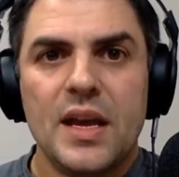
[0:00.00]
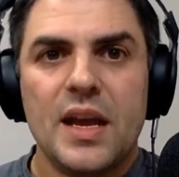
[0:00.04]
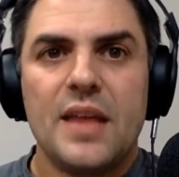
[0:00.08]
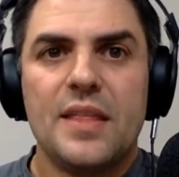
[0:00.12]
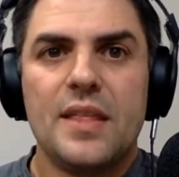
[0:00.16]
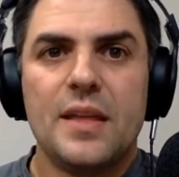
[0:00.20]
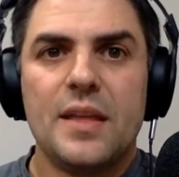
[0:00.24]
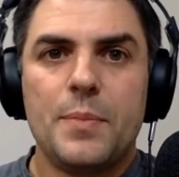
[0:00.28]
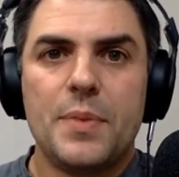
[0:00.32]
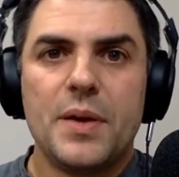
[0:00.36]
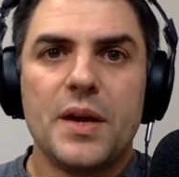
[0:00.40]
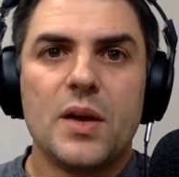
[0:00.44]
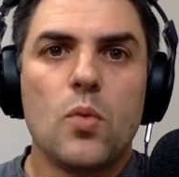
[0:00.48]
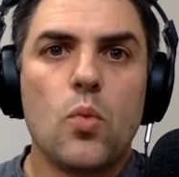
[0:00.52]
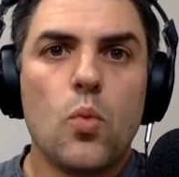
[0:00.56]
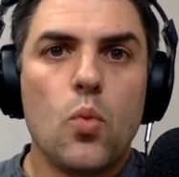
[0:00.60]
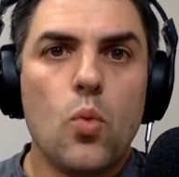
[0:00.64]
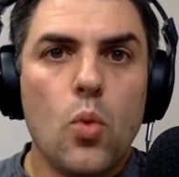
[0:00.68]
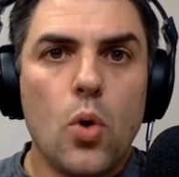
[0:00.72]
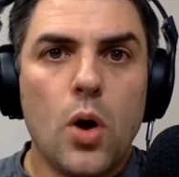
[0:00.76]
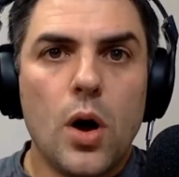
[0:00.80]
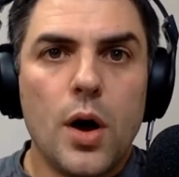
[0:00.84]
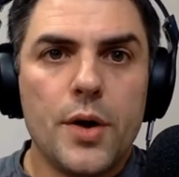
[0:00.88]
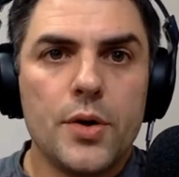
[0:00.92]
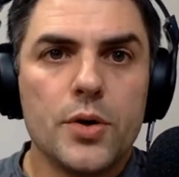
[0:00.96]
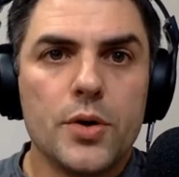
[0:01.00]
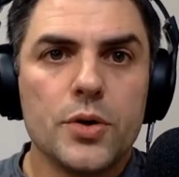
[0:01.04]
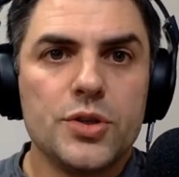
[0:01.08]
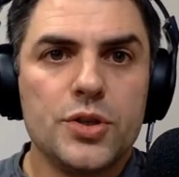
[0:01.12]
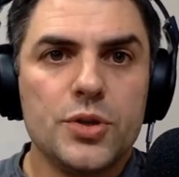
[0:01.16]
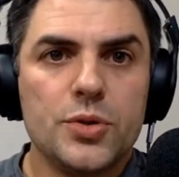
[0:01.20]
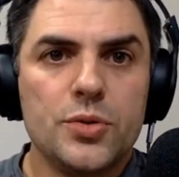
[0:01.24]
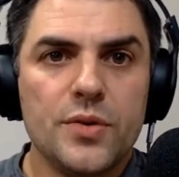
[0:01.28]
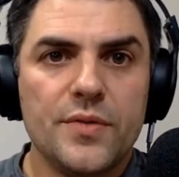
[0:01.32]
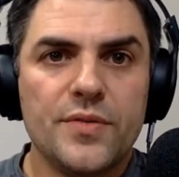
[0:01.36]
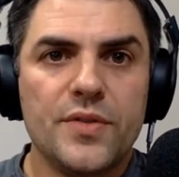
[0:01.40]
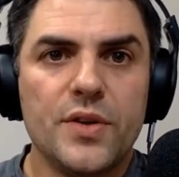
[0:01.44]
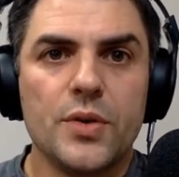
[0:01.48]
and then pick one or
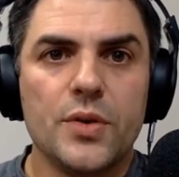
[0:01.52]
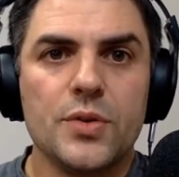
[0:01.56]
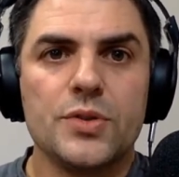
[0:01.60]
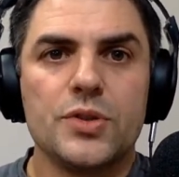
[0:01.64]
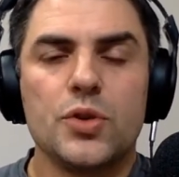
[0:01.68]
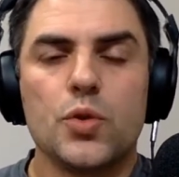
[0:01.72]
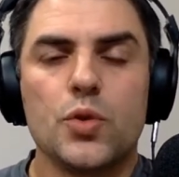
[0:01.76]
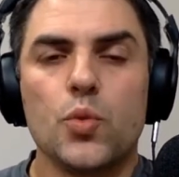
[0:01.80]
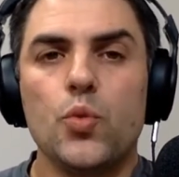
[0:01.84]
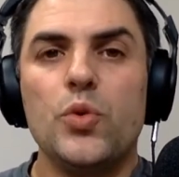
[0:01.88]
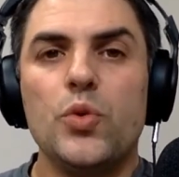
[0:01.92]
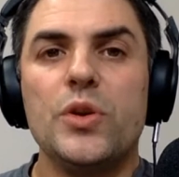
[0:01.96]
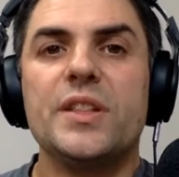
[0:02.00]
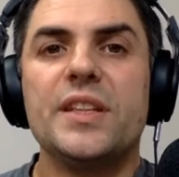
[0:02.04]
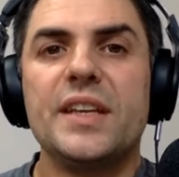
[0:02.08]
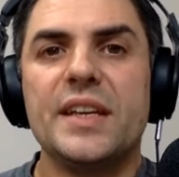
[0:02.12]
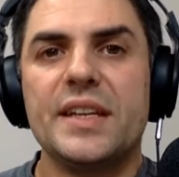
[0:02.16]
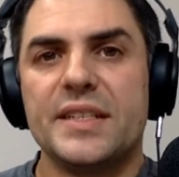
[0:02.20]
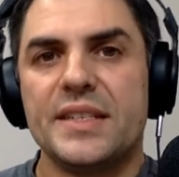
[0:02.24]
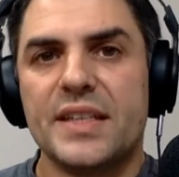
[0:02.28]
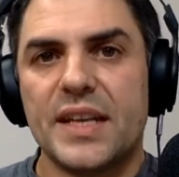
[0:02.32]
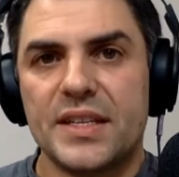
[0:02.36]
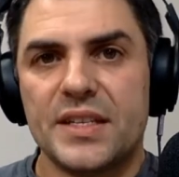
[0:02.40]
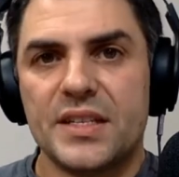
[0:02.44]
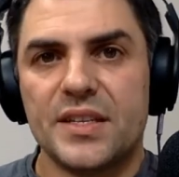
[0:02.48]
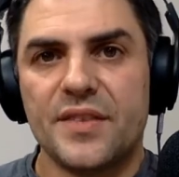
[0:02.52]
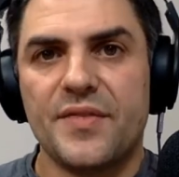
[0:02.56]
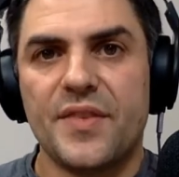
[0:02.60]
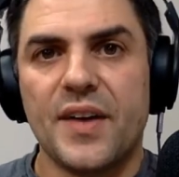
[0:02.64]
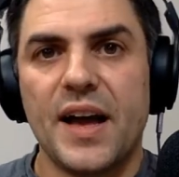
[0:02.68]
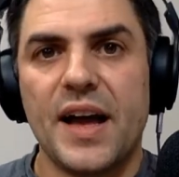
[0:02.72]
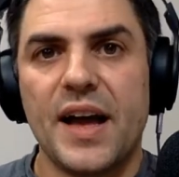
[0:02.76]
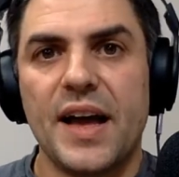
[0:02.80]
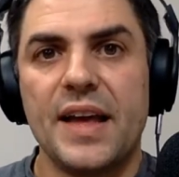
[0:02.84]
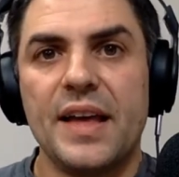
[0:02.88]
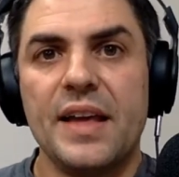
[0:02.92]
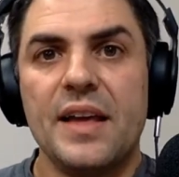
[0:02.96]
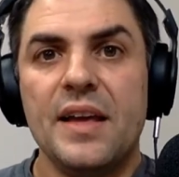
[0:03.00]
two of those to really
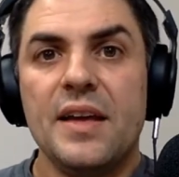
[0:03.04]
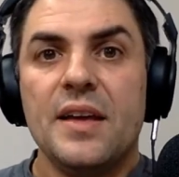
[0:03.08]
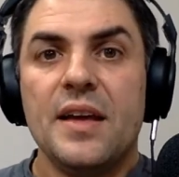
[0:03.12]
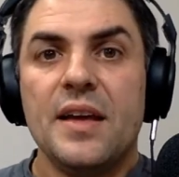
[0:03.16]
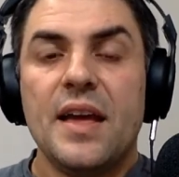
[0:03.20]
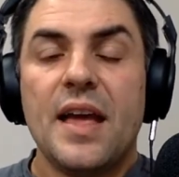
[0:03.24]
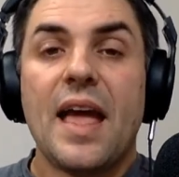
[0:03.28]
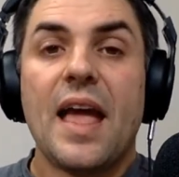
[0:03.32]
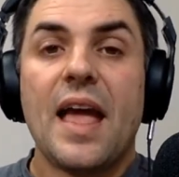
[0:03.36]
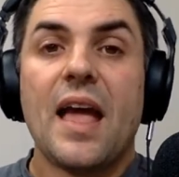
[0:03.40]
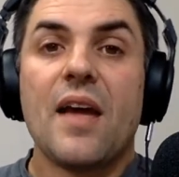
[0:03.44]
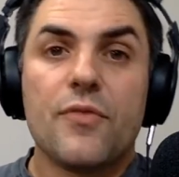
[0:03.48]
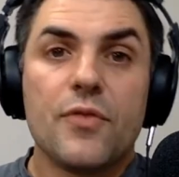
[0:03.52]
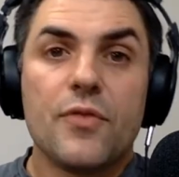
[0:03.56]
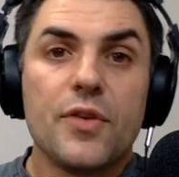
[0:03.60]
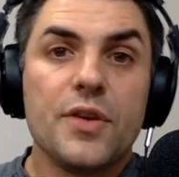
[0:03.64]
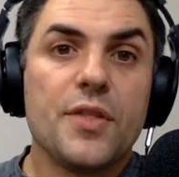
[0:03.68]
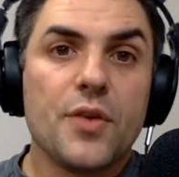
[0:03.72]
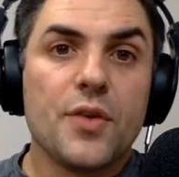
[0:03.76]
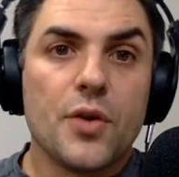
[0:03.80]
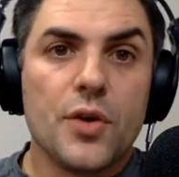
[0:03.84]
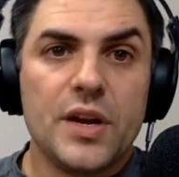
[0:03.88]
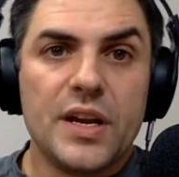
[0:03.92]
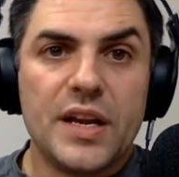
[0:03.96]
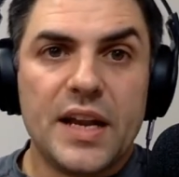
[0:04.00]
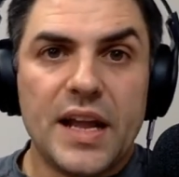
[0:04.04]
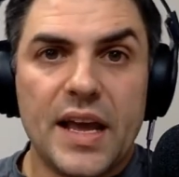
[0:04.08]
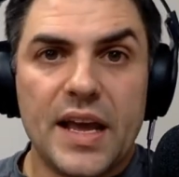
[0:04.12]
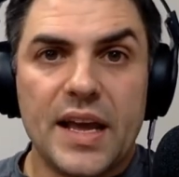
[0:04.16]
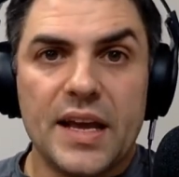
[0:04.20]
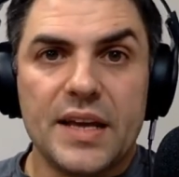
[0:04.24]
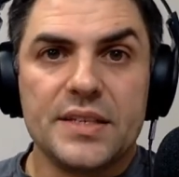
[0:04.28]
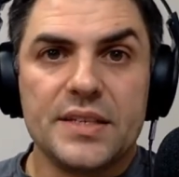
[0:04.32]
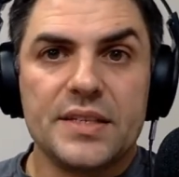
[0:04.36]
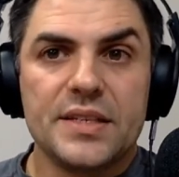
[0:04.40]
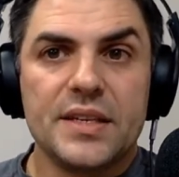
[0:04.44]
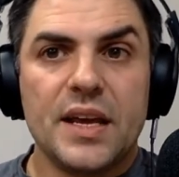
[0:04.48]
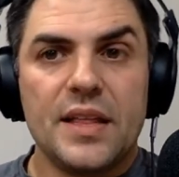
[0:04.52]
intensify every 30
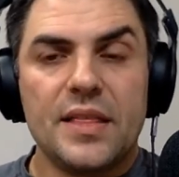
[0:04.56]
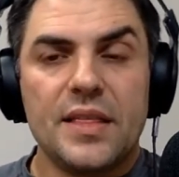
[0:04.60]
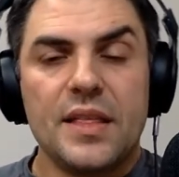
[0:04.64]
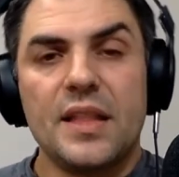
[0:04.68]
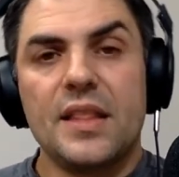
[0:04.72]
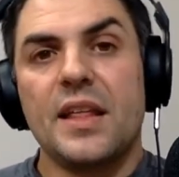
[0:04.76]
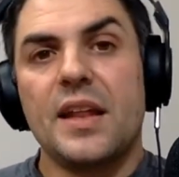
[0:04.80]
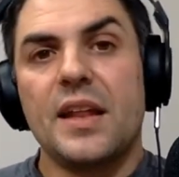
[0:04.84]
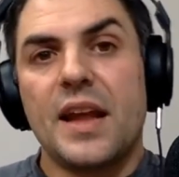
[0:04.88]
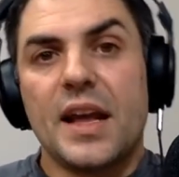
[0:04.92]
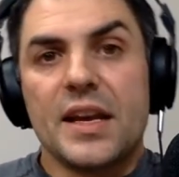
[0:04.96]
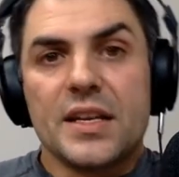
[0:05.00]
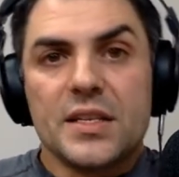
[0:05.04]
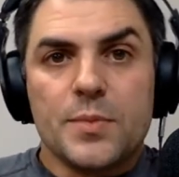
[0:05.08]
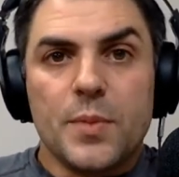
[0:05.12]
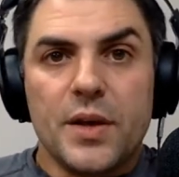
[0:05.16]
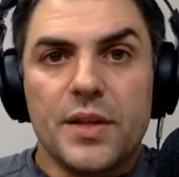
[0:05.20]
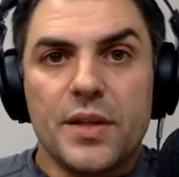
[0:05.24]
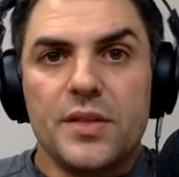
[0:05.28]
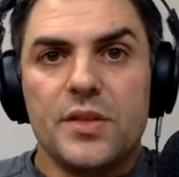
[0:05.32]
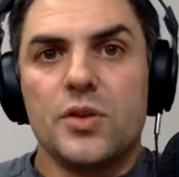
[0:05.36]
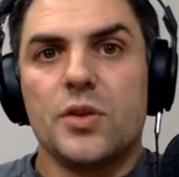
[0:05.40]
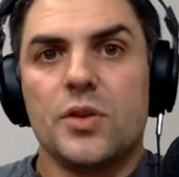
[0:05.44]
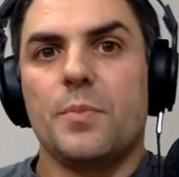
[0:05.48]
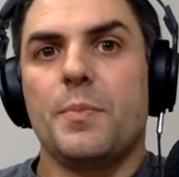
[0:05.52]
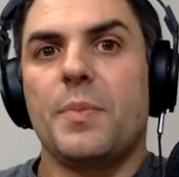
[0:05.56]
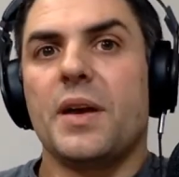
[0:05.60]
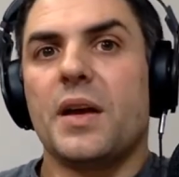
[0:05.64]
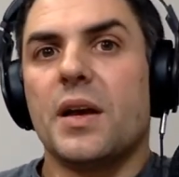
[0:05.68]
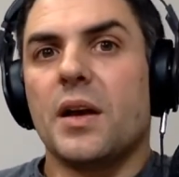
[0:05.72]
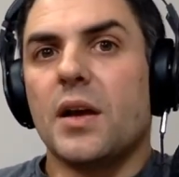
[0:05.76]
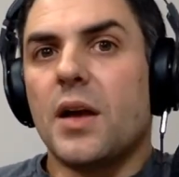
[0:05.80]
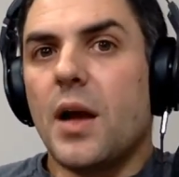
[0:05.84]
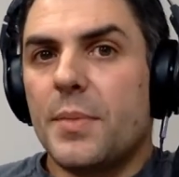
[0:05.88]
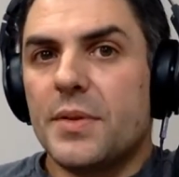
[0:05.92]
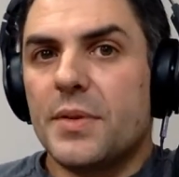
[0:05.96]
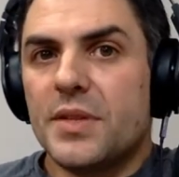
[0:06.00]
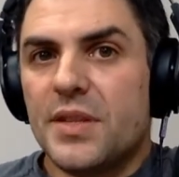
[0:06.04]
days. And then the next month, you pick a
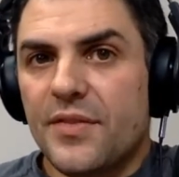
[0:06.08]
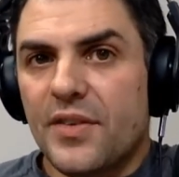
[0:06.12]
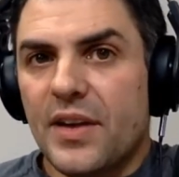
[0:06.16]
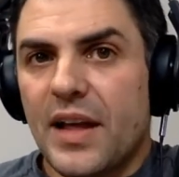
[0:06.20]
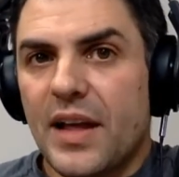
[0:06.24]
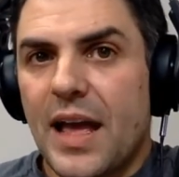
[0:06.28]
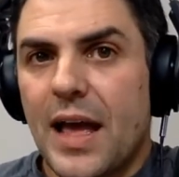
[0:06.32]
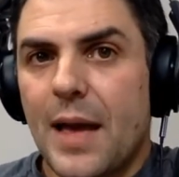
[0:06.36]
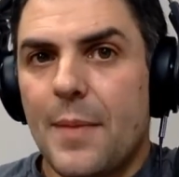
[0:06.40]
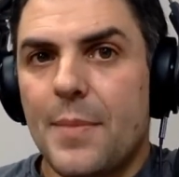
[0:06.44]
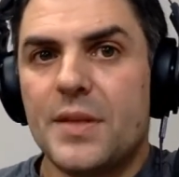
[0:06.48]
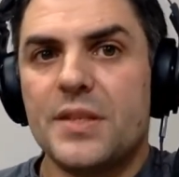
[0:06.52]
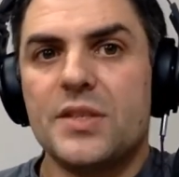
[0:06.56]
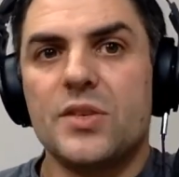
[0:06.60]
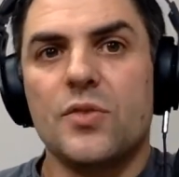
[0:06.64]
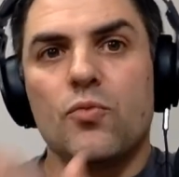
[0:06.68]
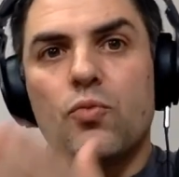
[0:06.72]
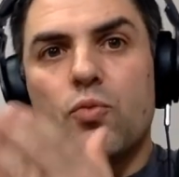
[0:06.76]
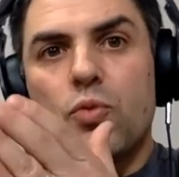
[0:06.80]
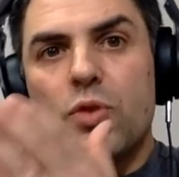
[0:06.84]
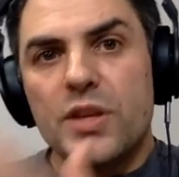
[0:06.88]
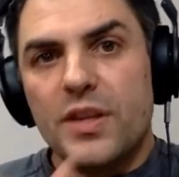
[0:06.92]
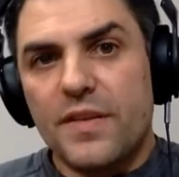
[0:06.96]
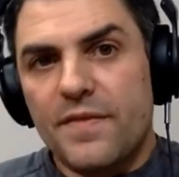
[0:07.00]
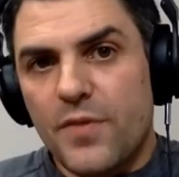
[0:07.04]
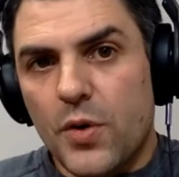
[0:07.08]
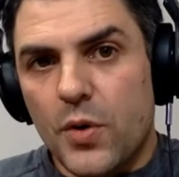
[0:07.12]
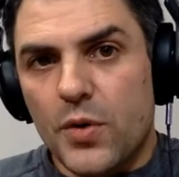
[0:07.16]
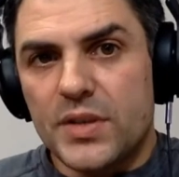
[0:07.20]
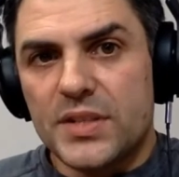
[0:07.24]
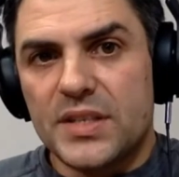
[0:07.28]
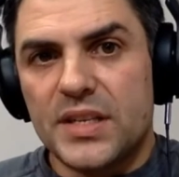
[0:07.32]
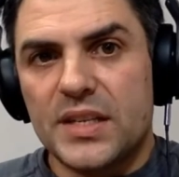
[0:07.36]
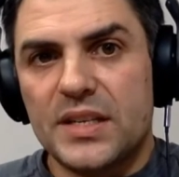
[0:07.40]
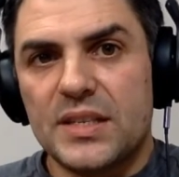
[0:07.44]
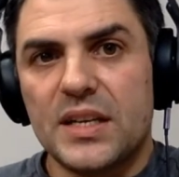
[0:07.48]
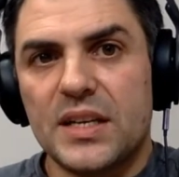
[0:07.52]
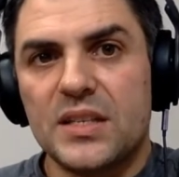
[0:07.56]
couple different habits and really
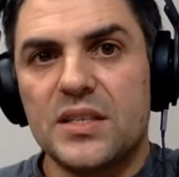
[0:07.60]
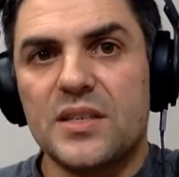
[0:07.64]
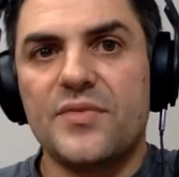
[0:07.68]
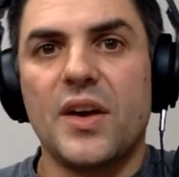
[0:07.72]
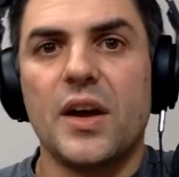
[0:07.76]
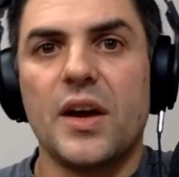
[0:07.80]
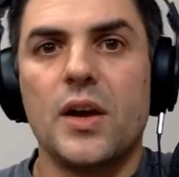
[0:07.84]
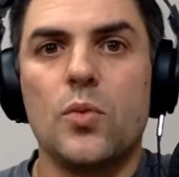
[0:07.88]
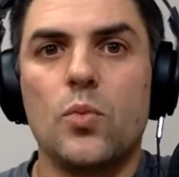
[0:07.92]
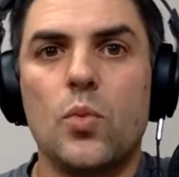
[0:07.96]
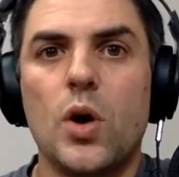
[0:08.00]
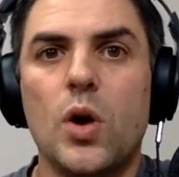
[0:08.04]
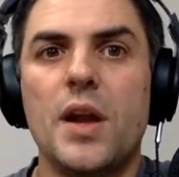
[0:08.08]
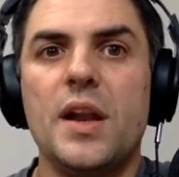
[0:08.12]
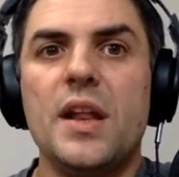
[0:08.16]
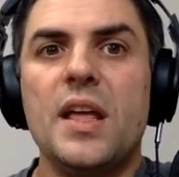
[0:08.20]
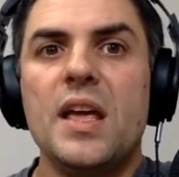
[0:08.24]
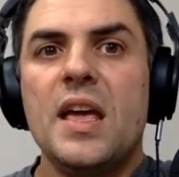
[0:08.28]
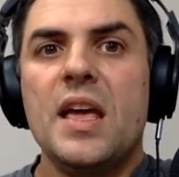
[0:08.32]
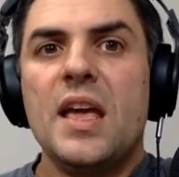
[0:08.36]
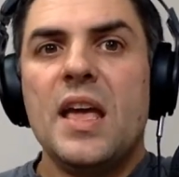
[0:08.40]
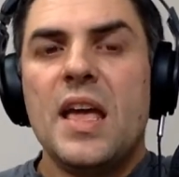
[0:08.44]
focus and intensify on one.